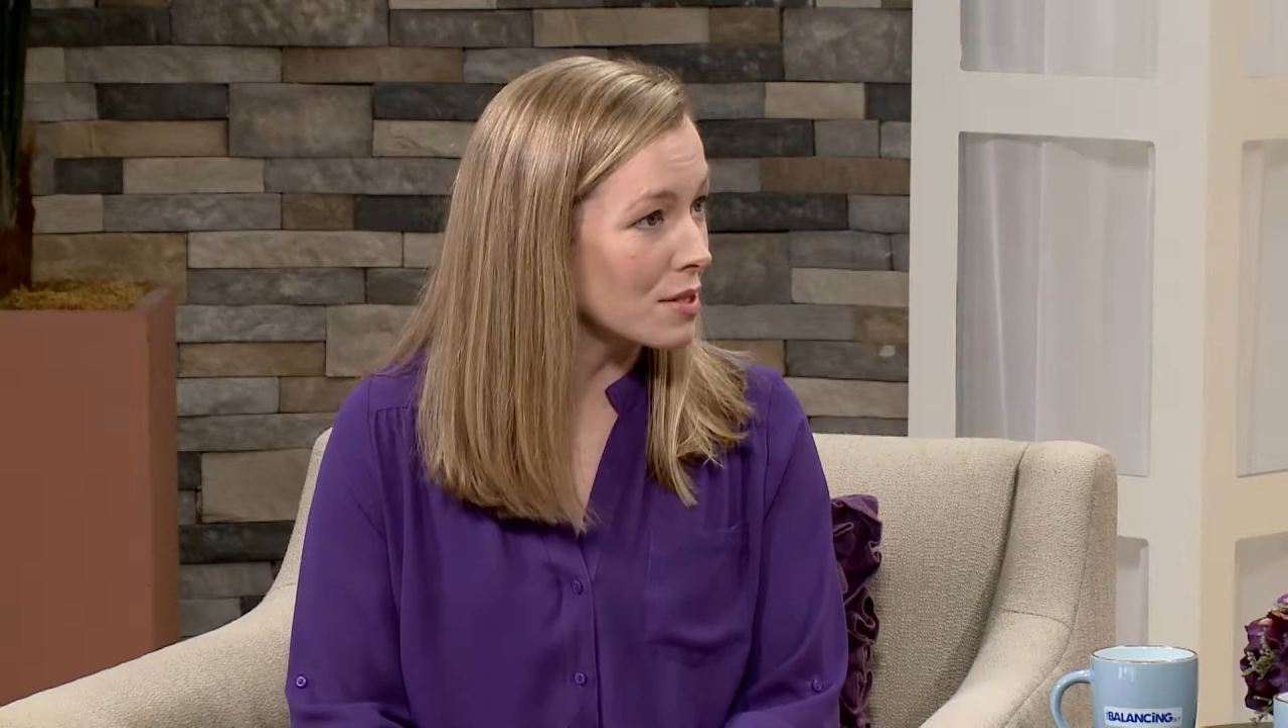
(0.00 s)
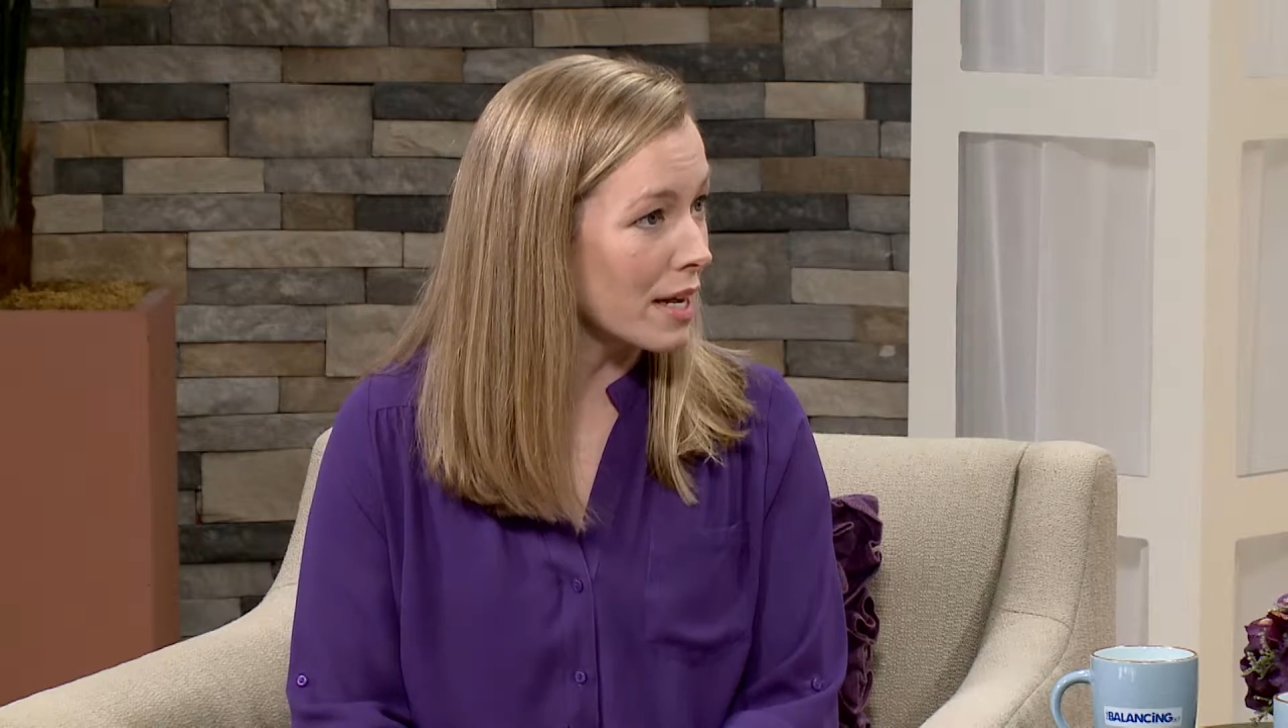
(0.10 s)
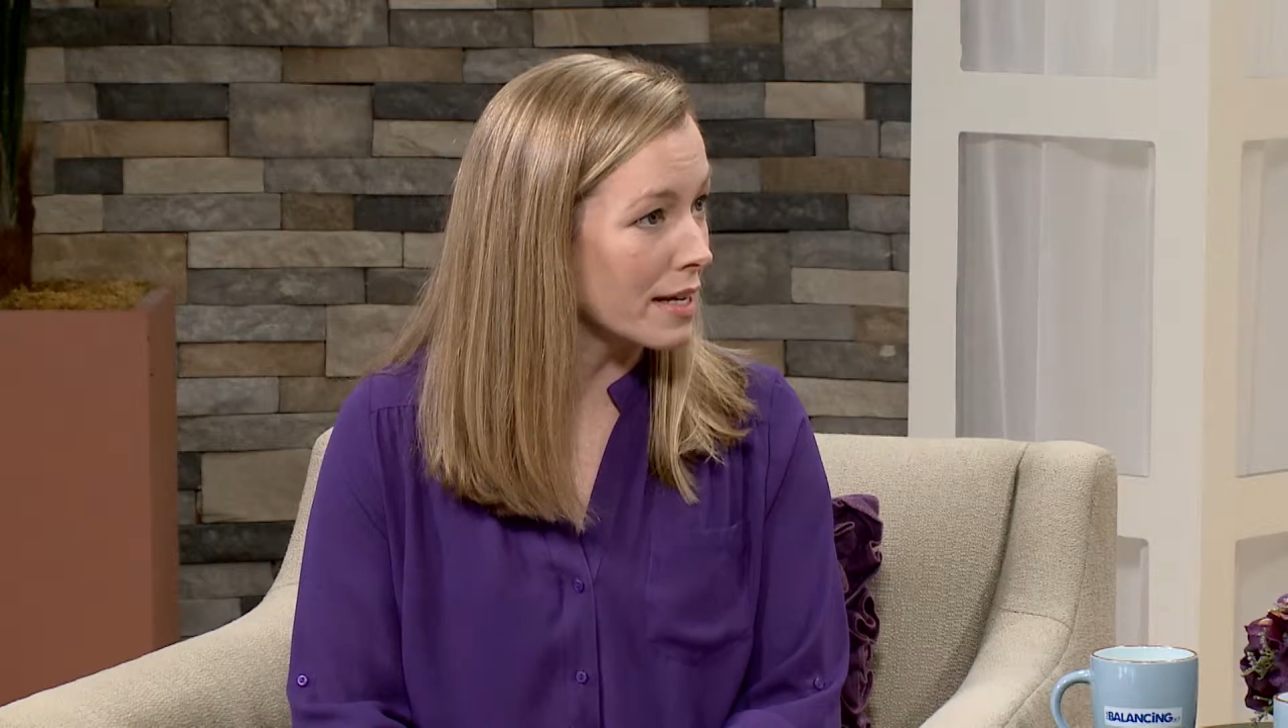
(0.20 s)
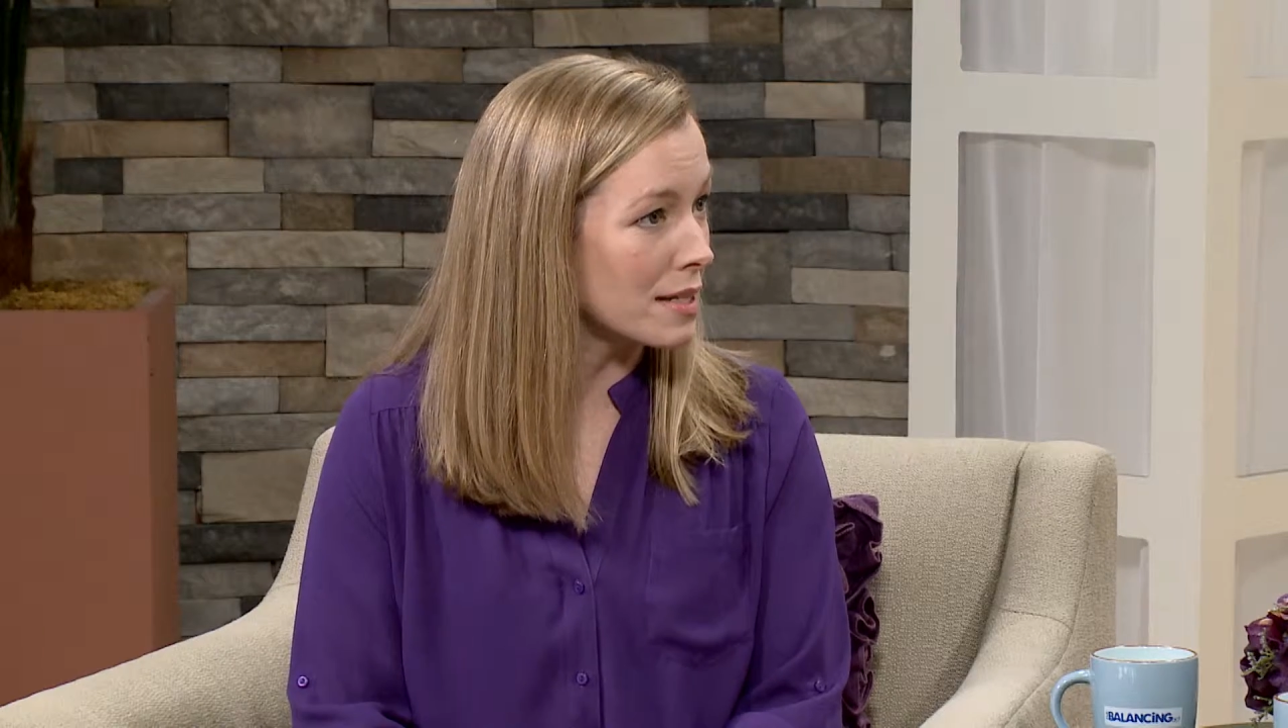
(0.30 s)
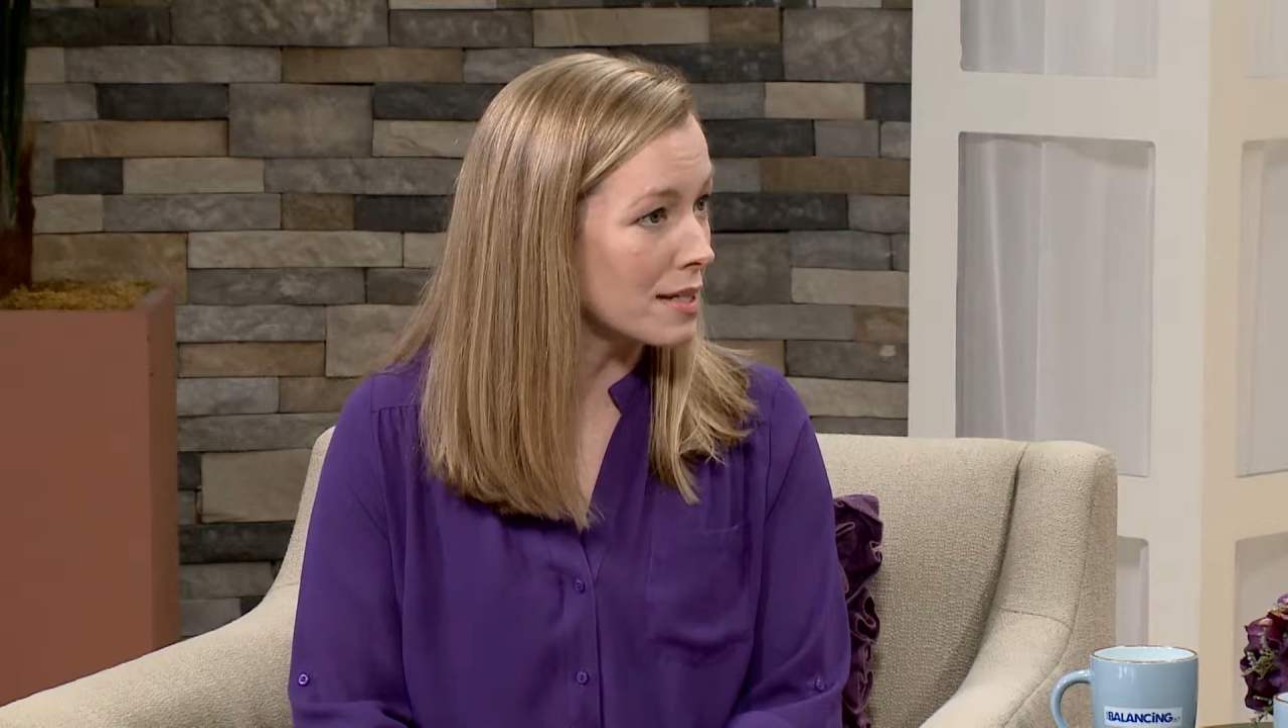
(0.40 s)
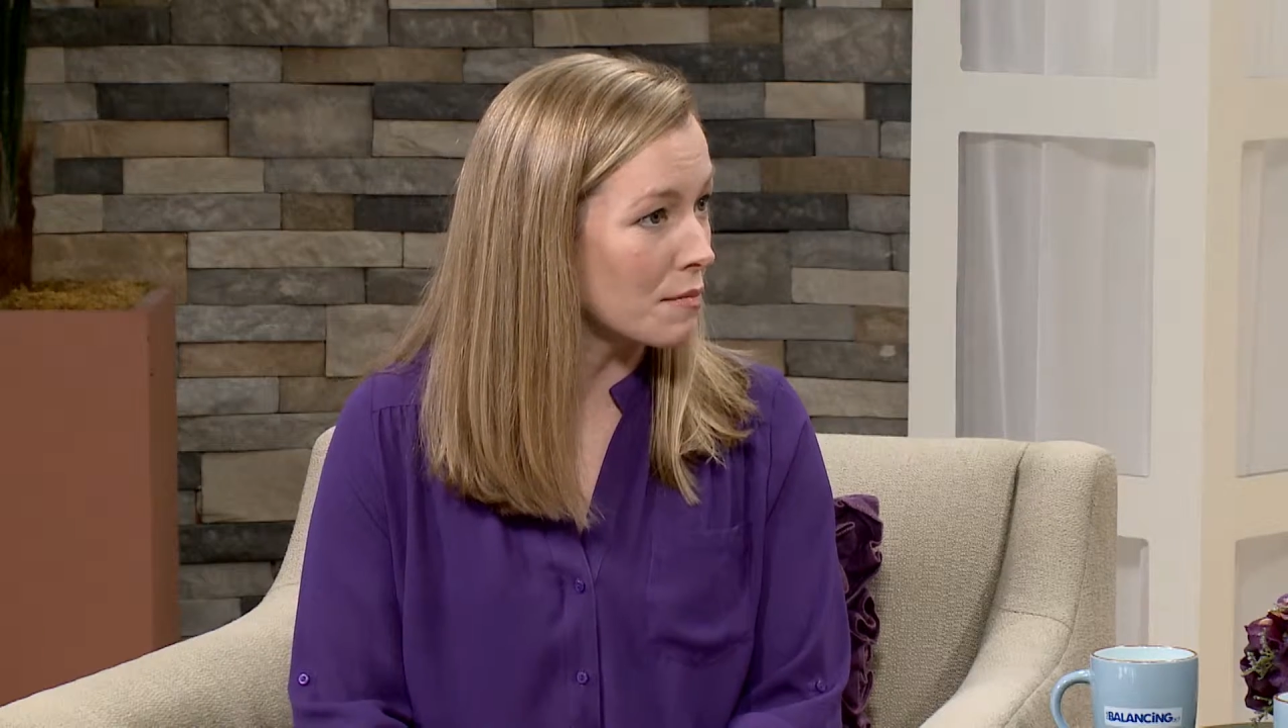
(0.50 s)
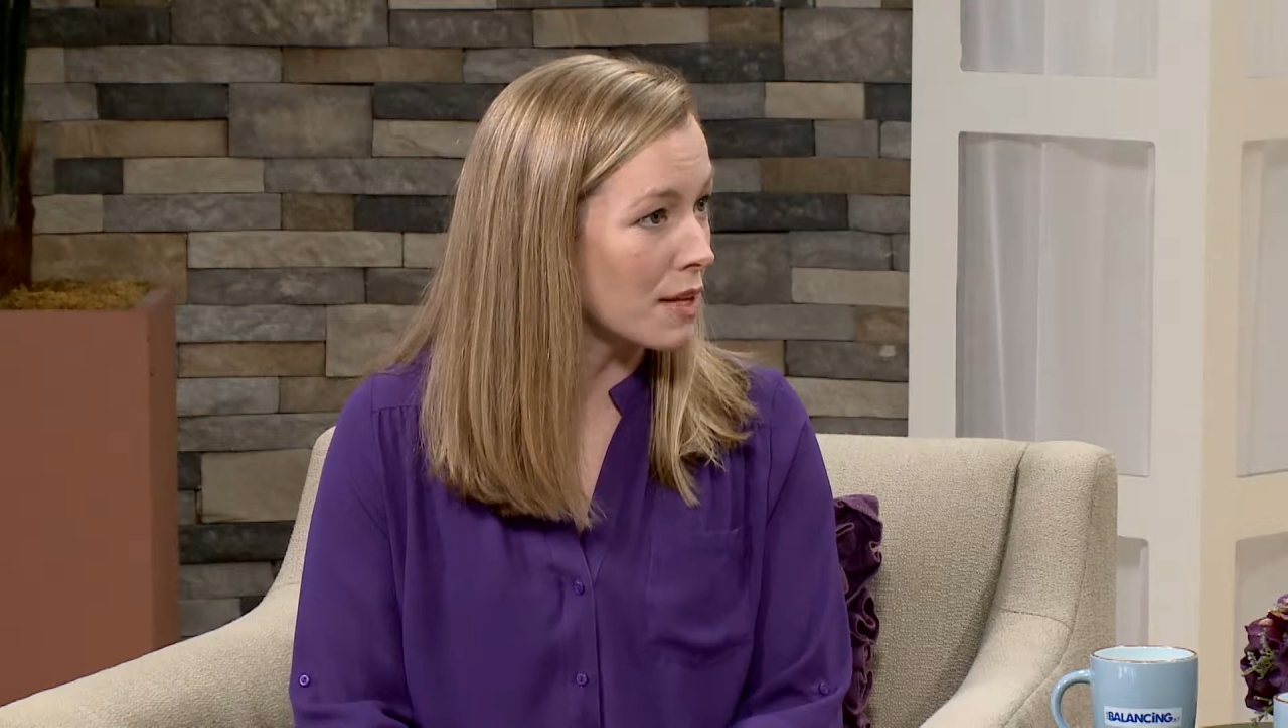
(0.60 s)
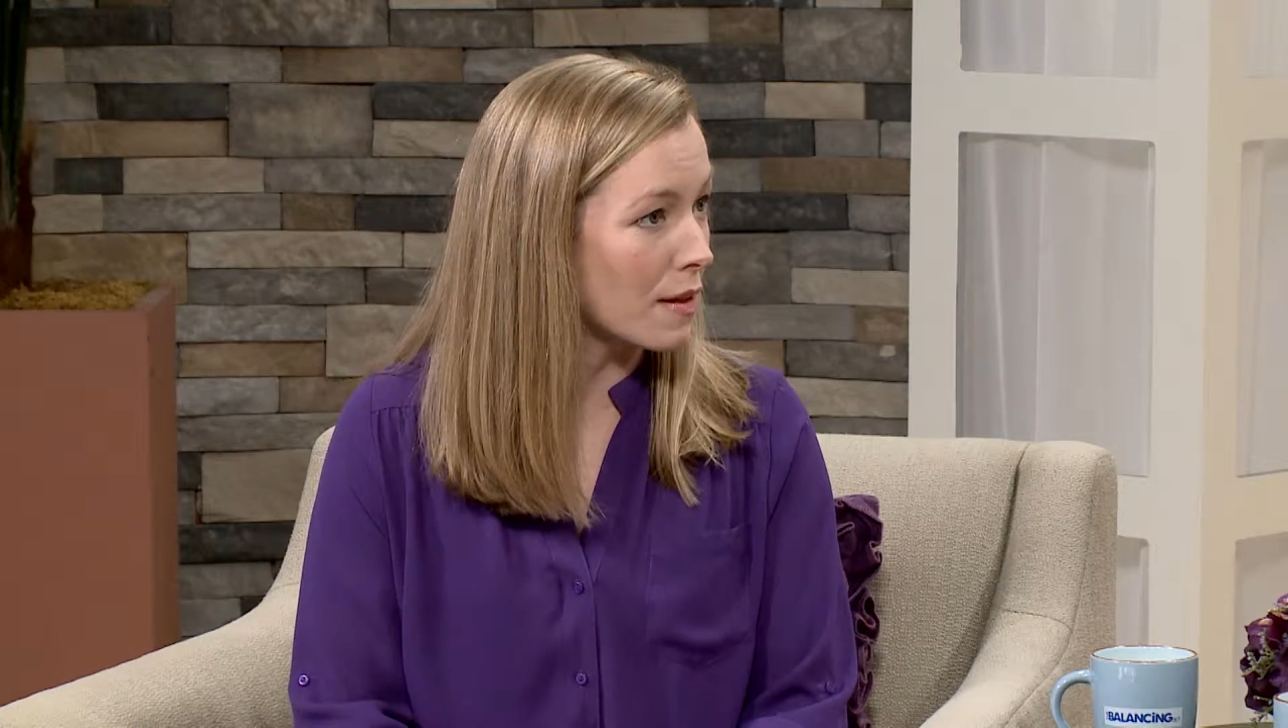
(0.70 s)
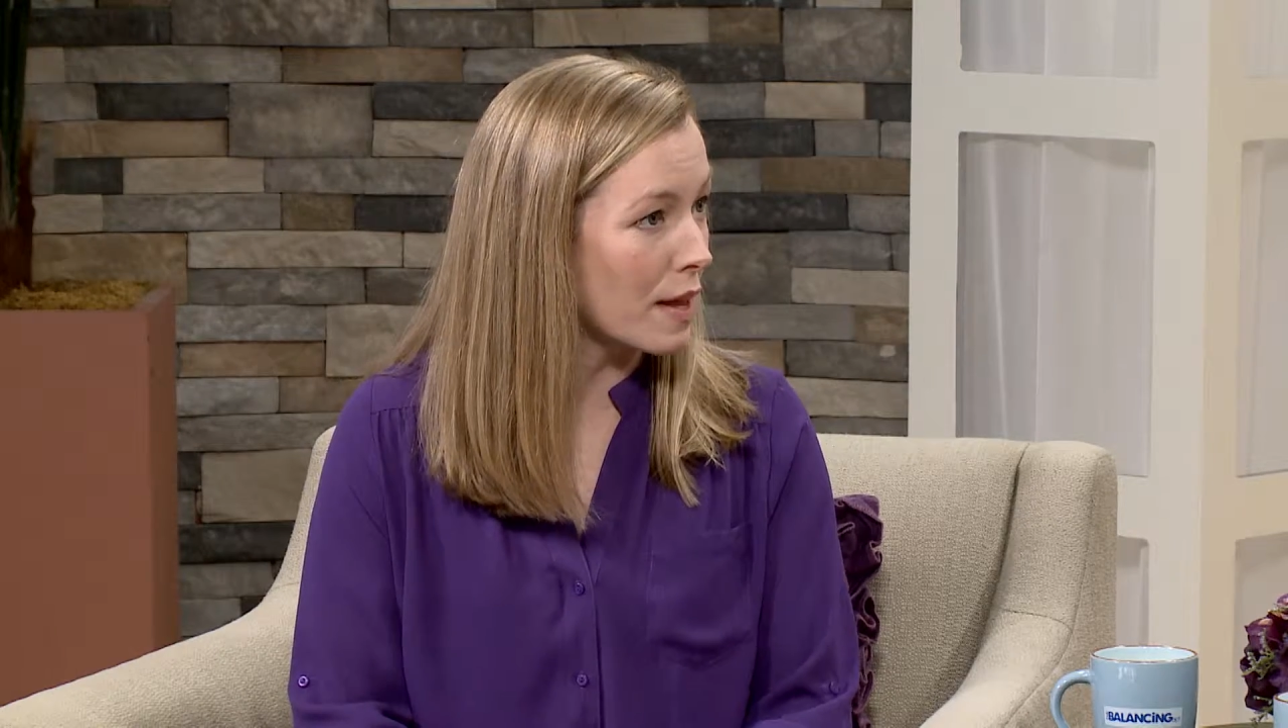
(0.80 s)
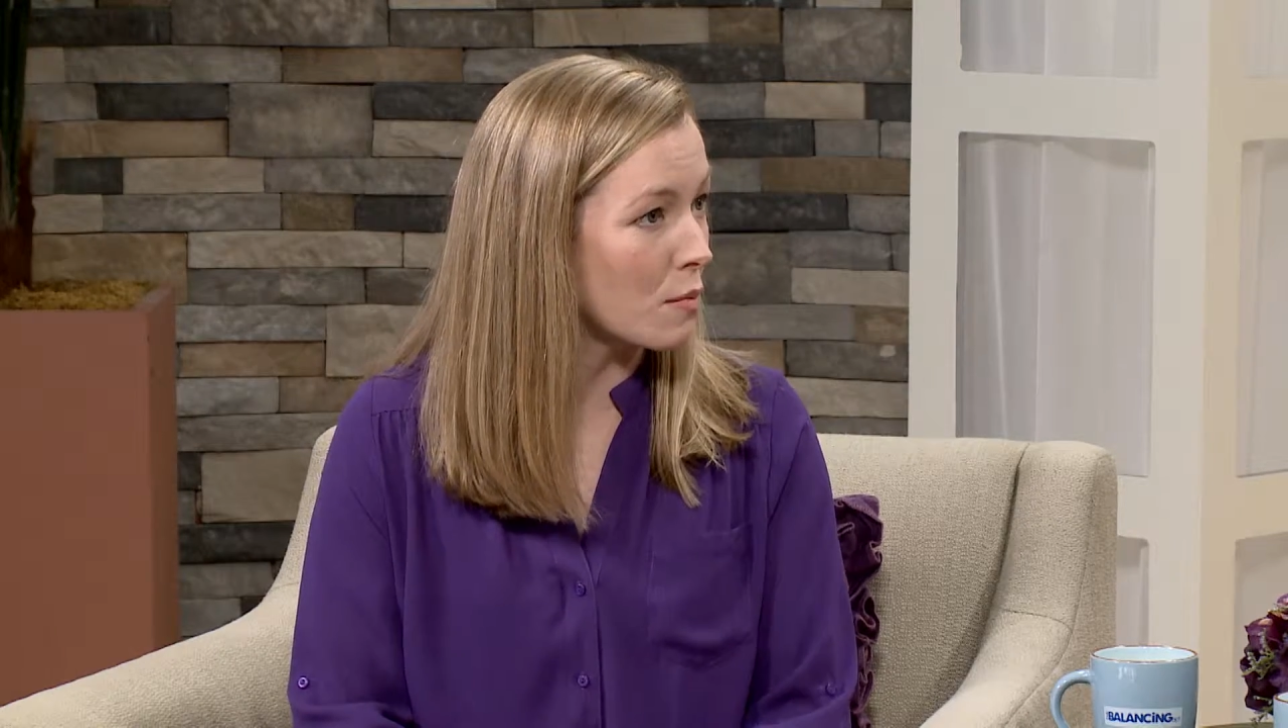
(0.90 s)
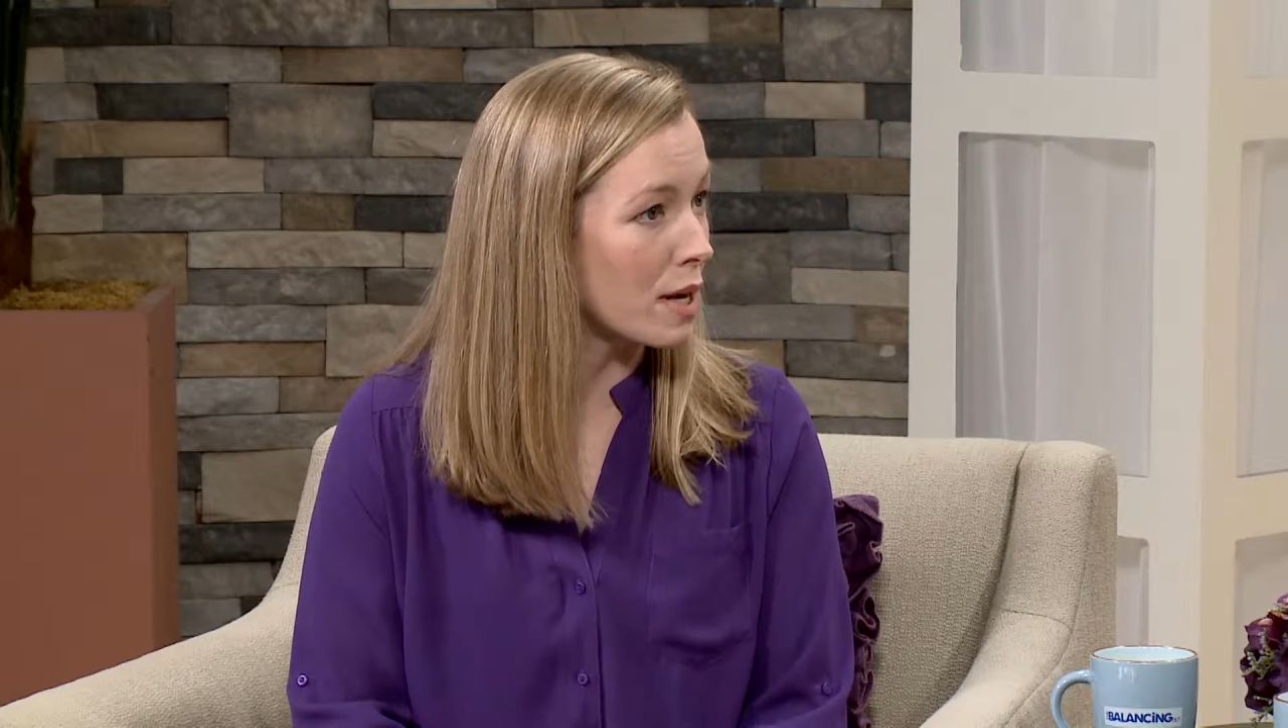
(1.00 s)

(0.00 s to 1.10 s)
science is something that they